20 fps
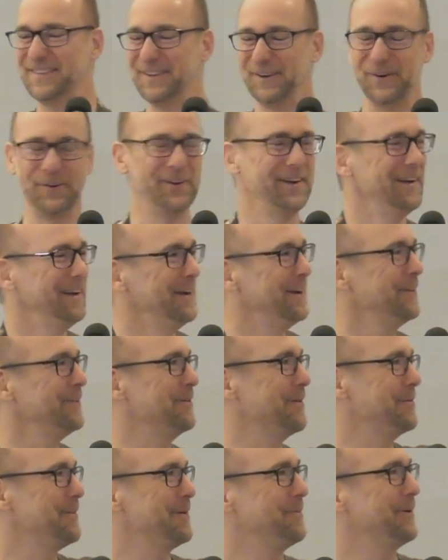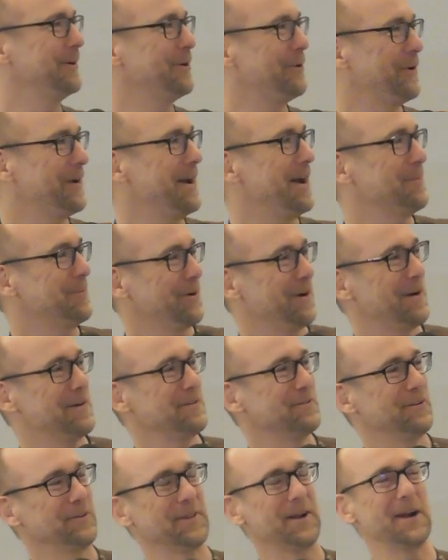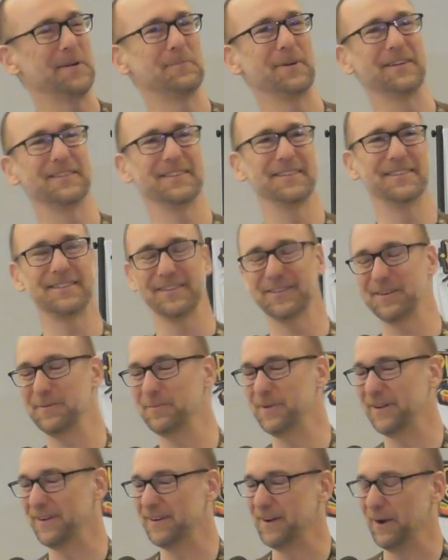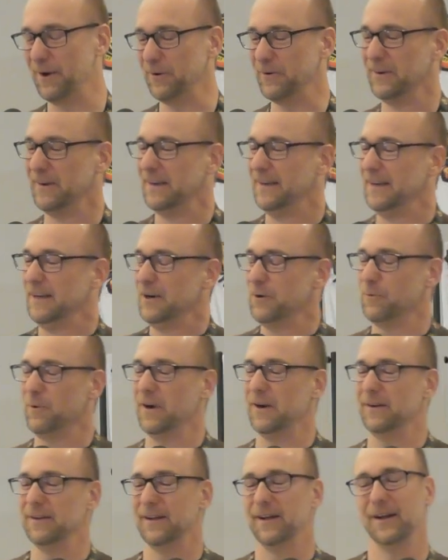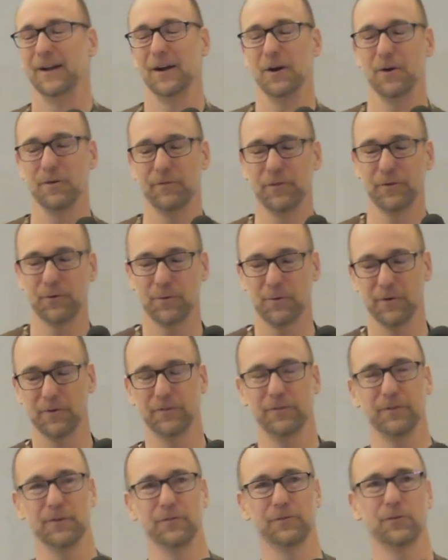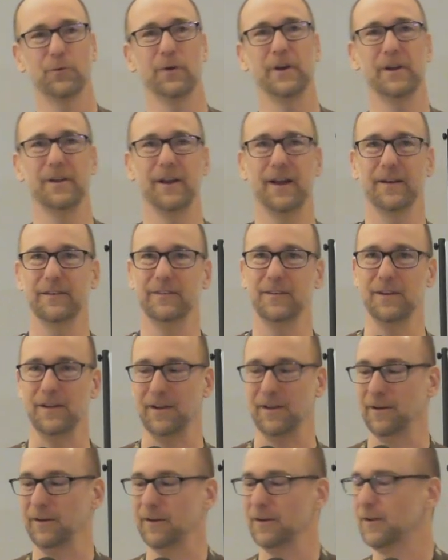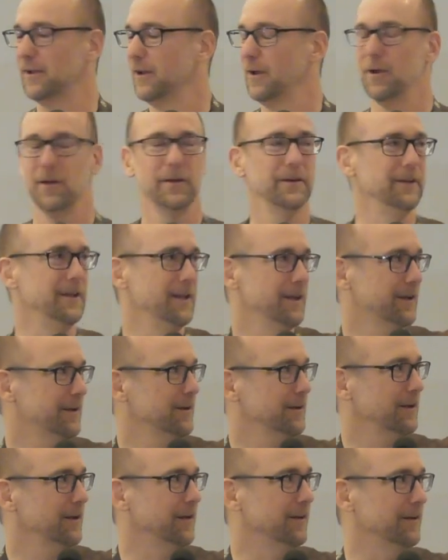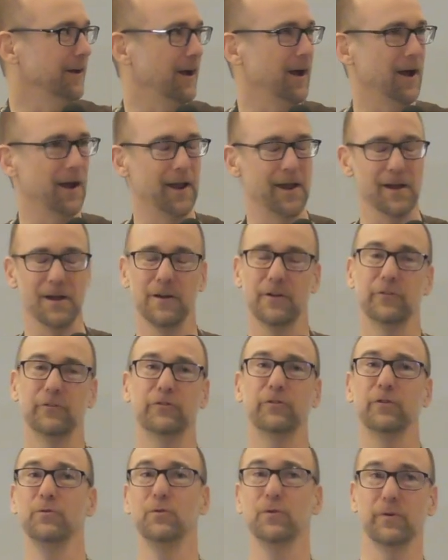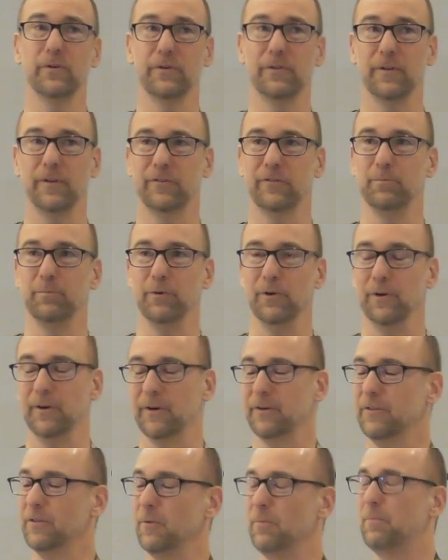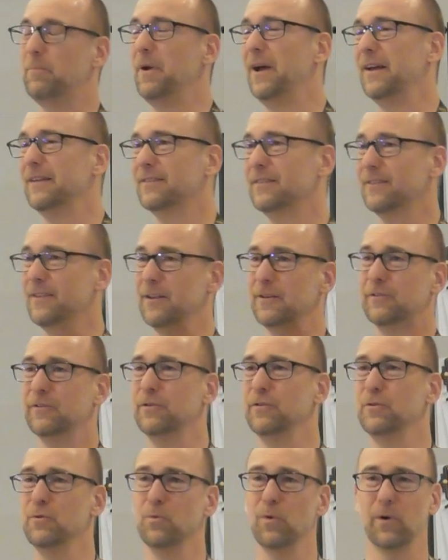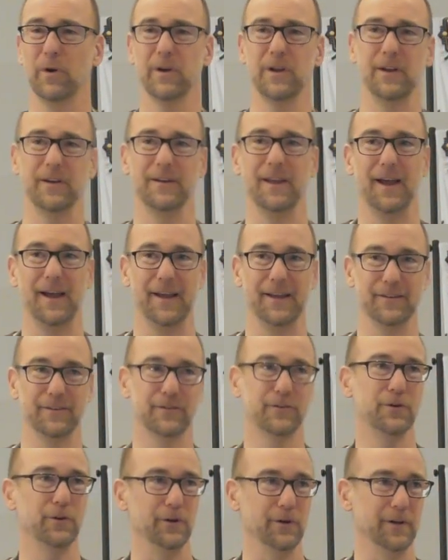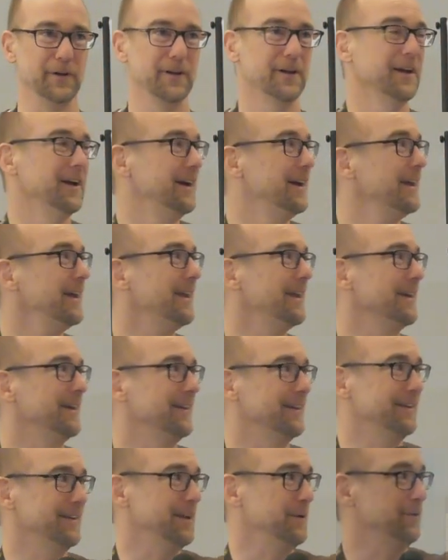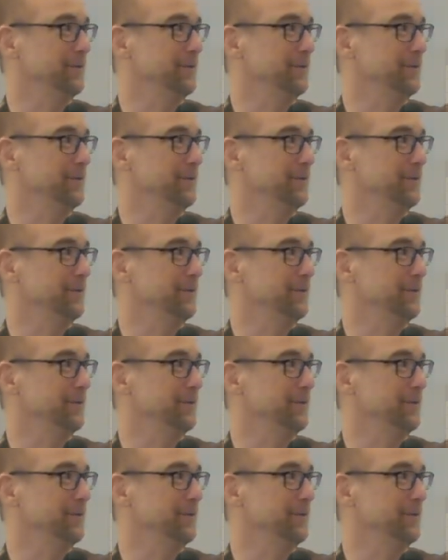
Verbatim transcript: so, you remember CoinOp Carnival that I mentioned just a bit ago? Well, over the course of 2019, Nick and I toured this book the best that two working dads could. And